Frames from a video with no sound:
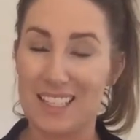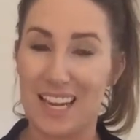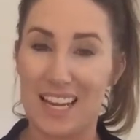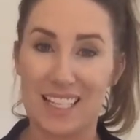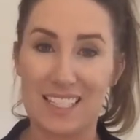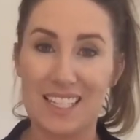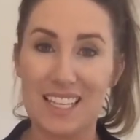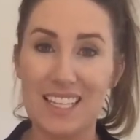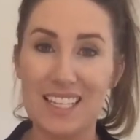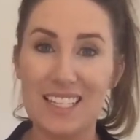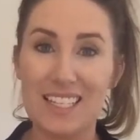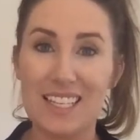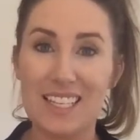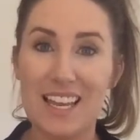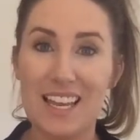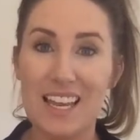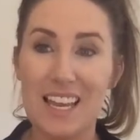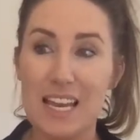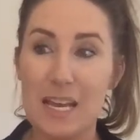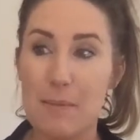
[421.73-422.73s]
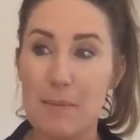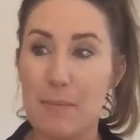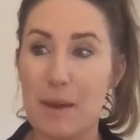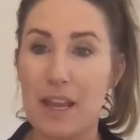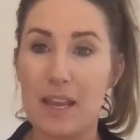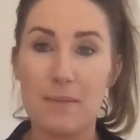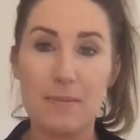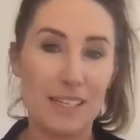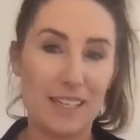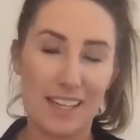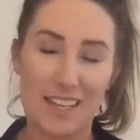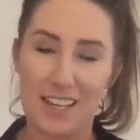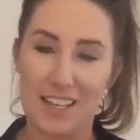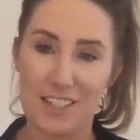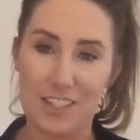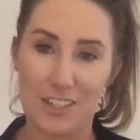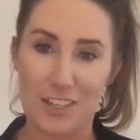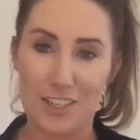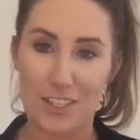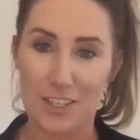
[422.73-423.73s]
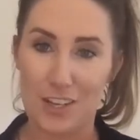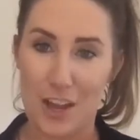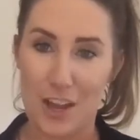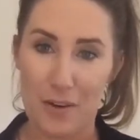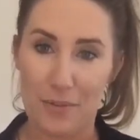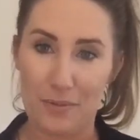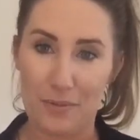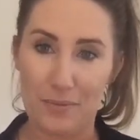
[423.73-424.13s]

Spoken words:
Texas, my immediate answer is no,